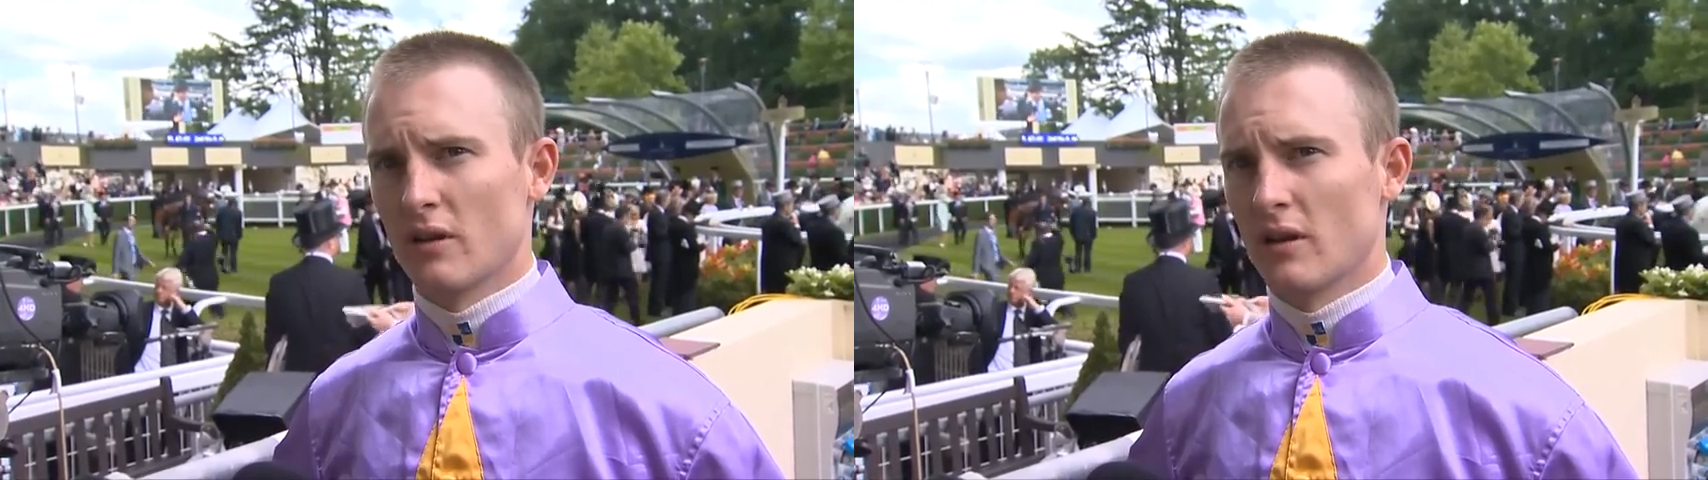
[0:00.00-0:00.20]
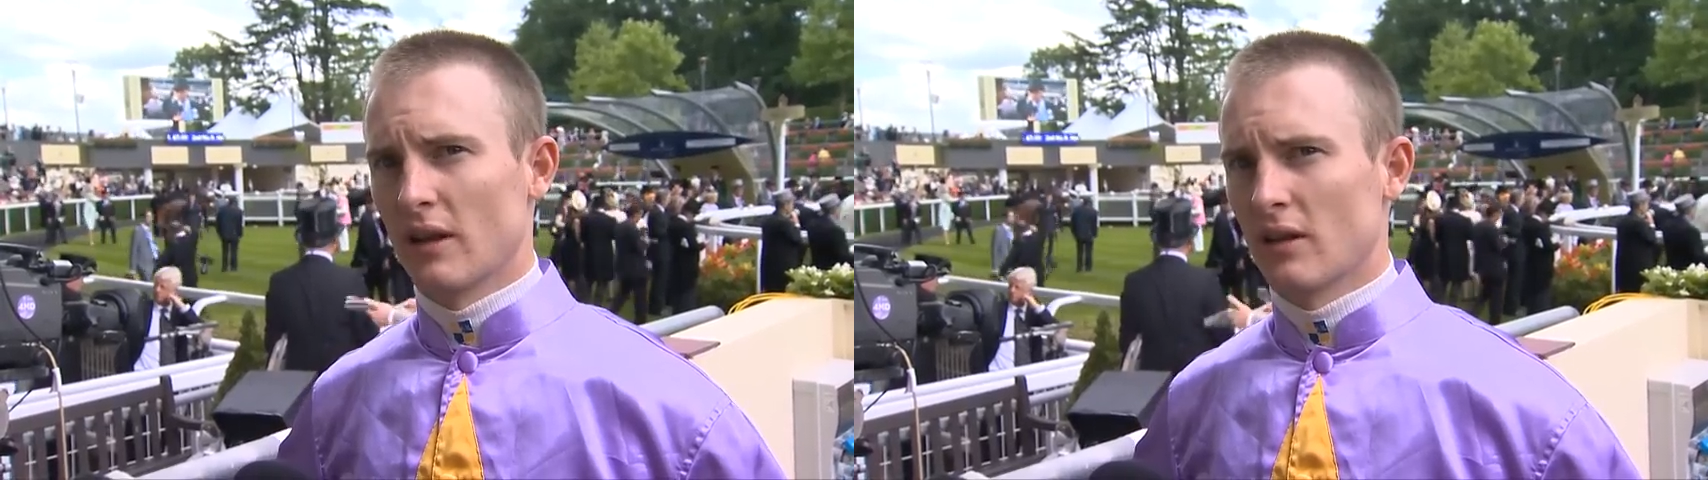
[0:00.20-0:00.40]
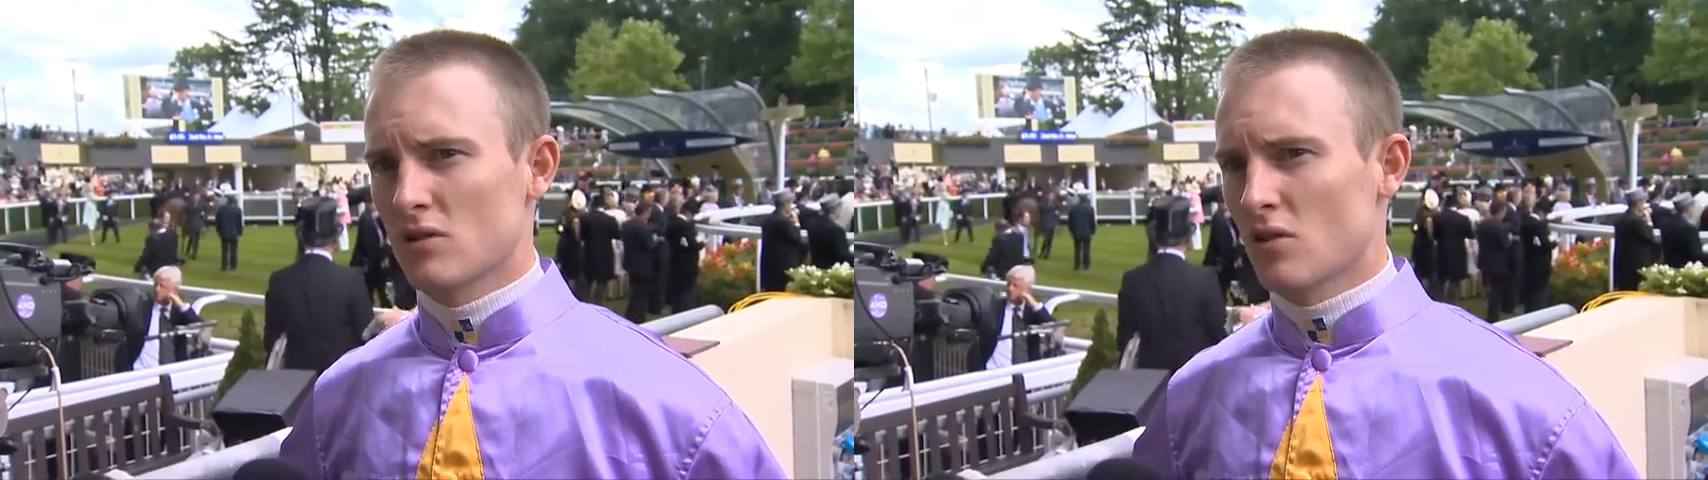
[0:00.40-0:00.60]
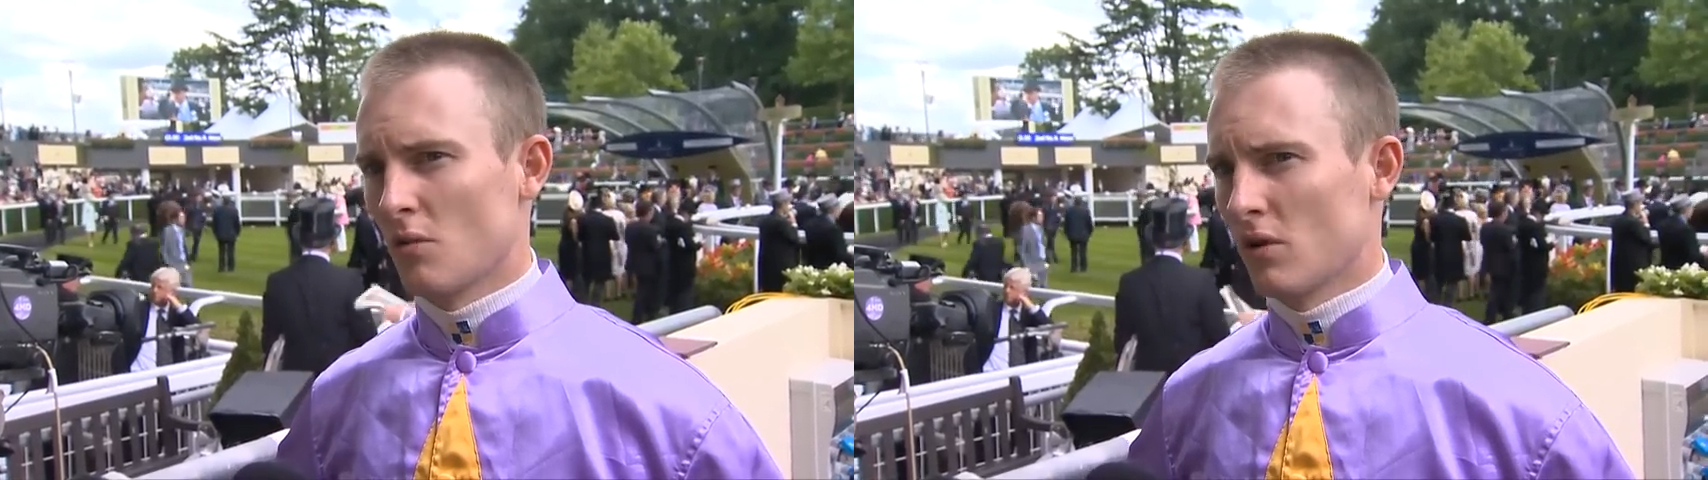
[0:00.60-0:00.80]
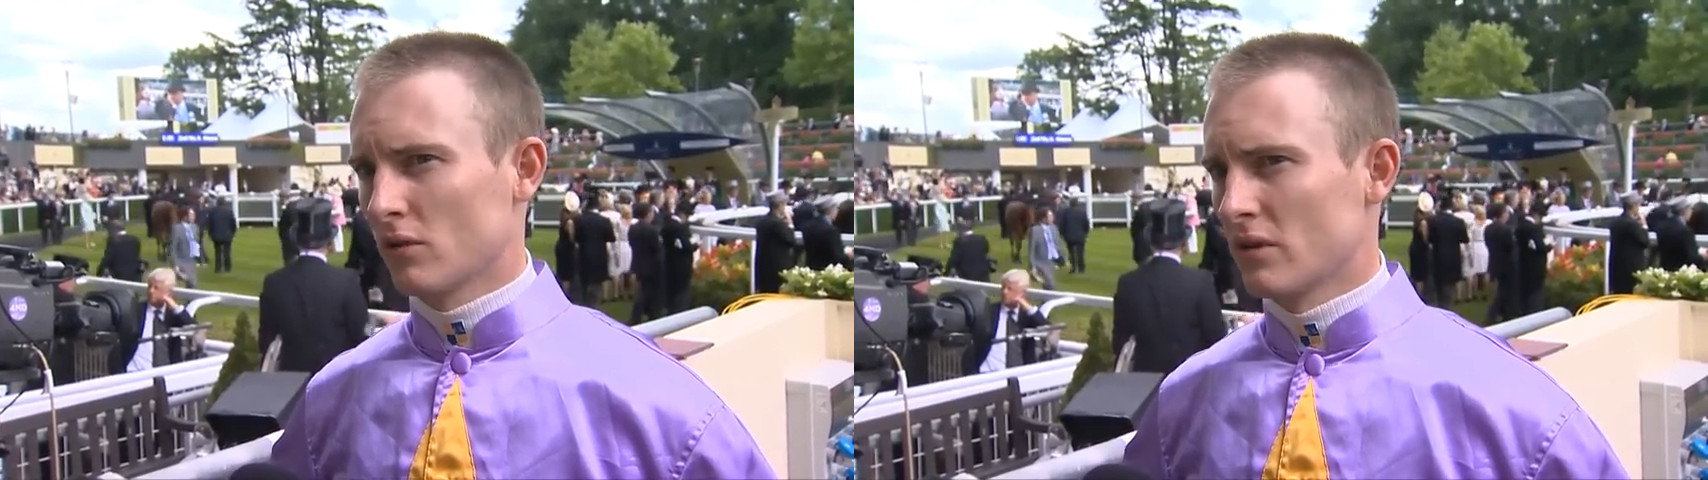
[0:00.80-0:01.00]
and at that
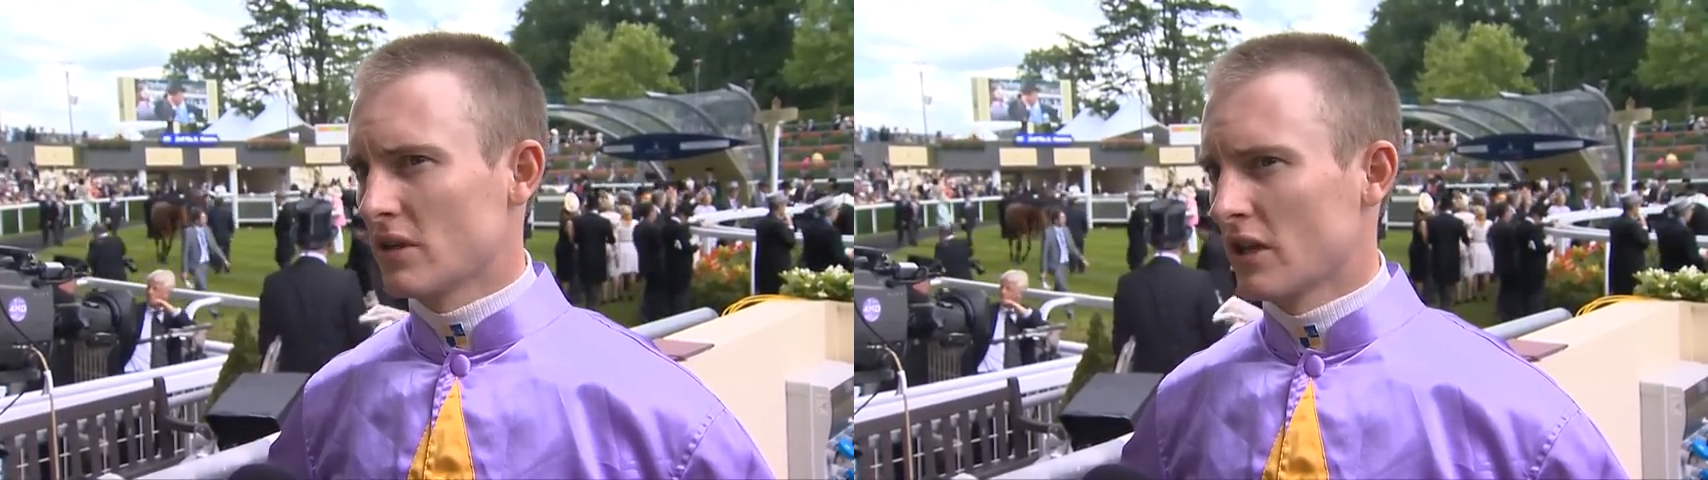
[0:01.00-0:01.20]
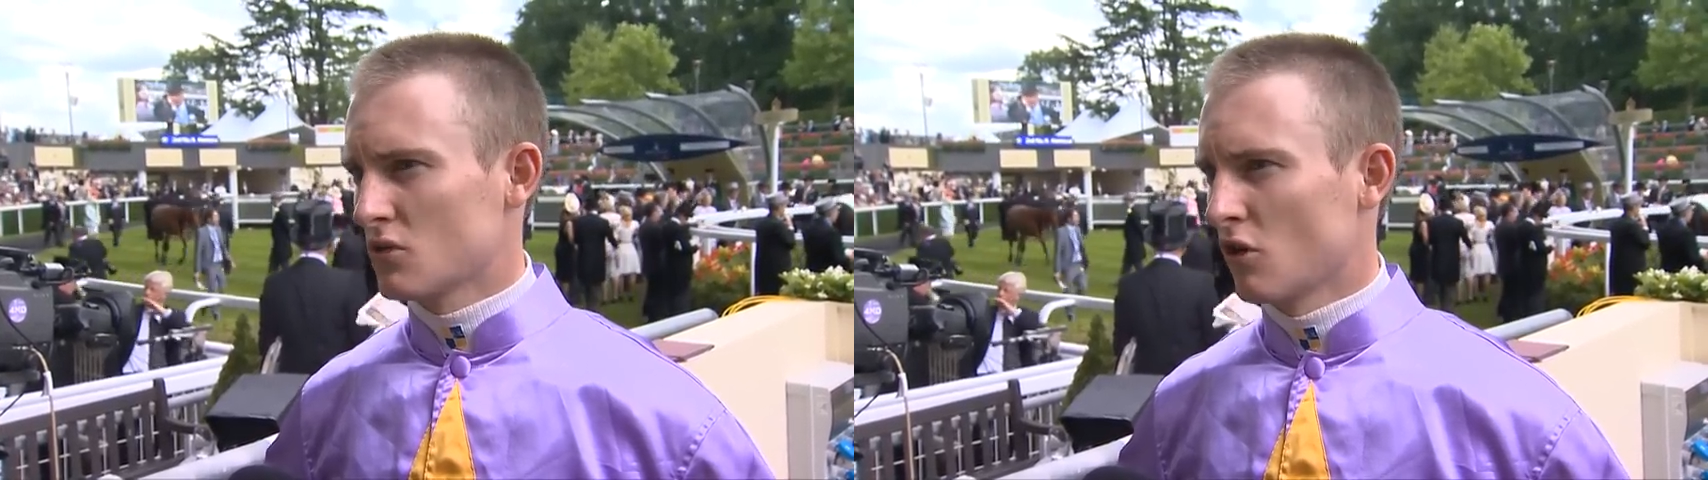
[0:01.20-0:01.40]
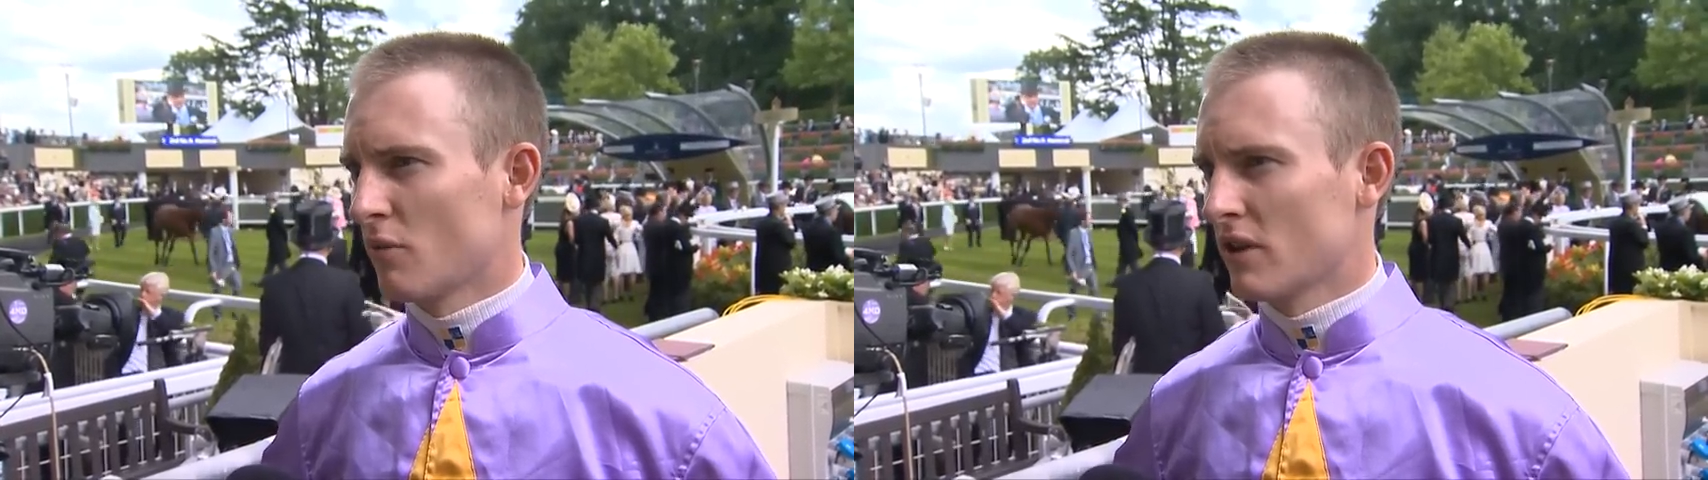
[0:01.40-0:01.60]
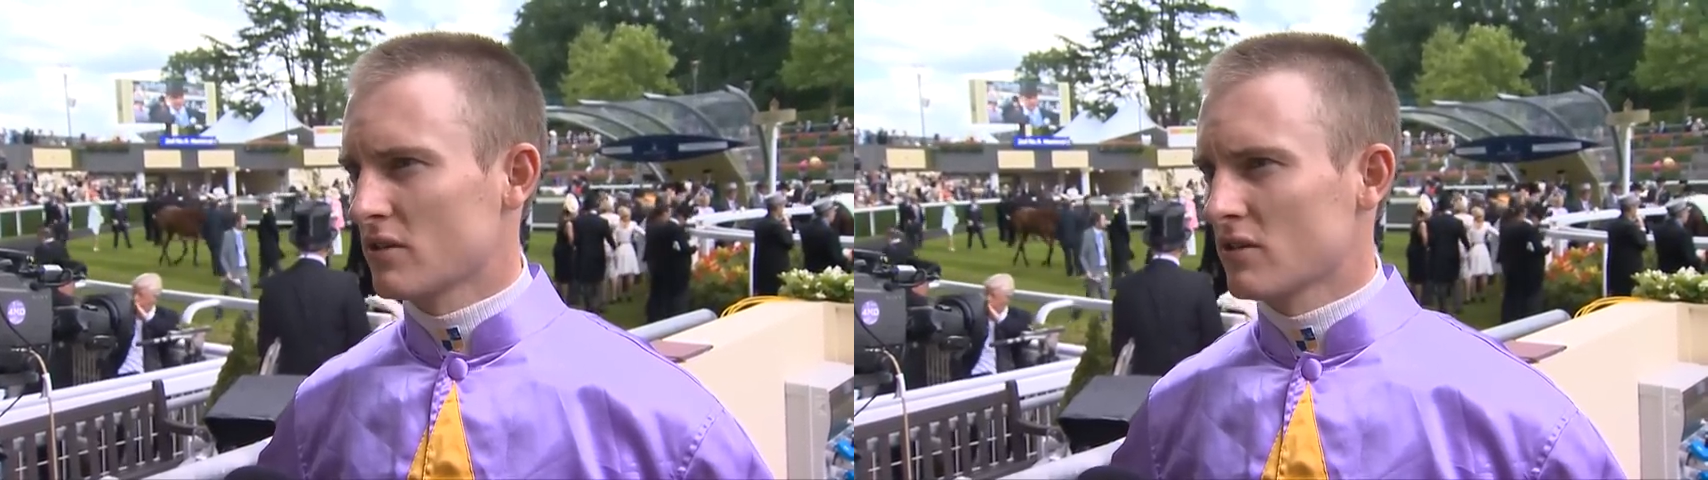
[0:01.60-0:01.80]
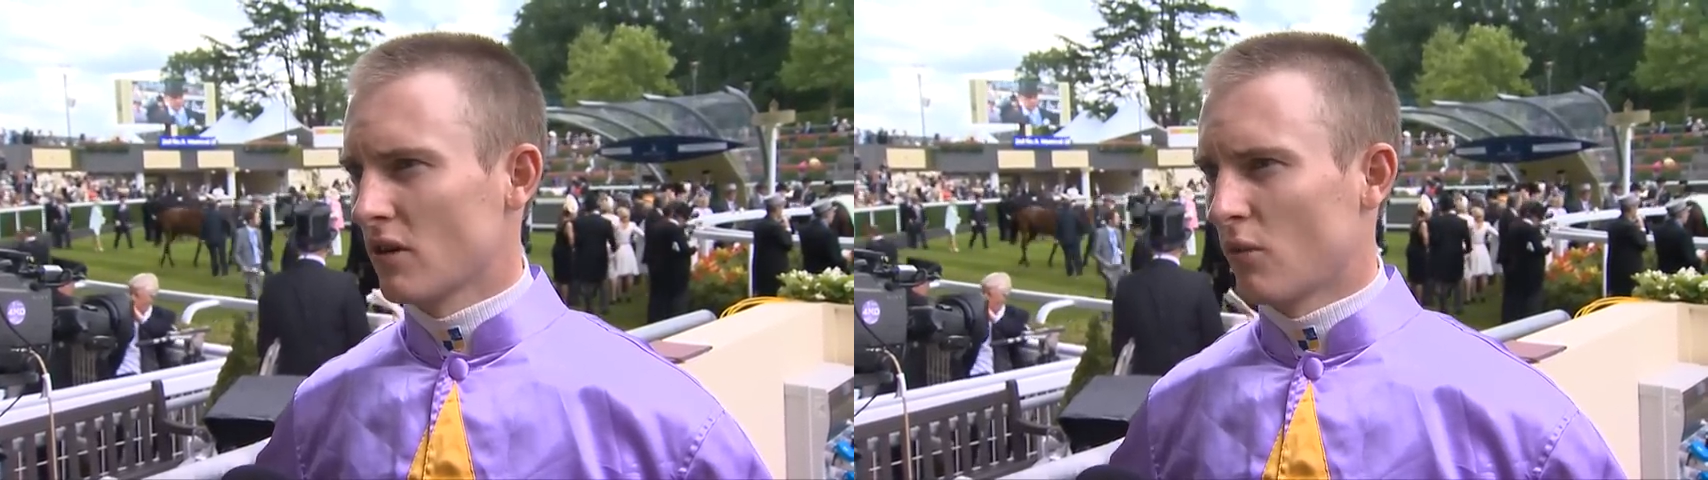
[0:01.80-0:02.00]
time I thought he's only 12
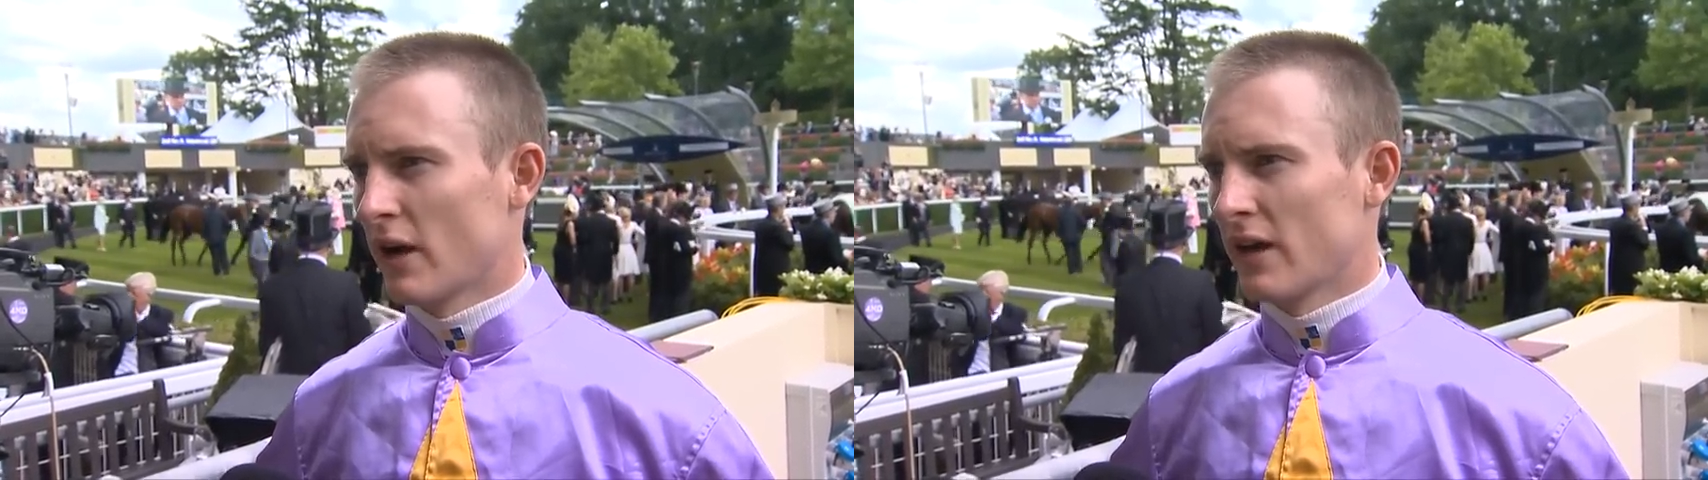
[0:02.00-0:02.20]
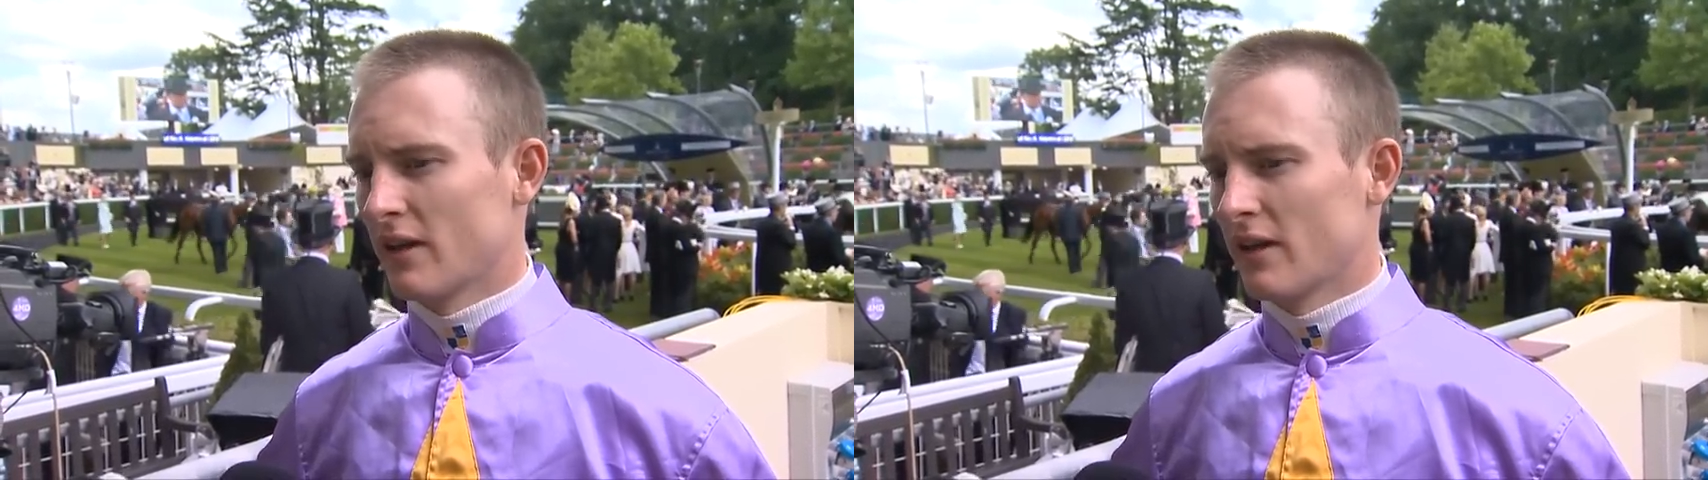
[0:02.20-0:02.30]
months away,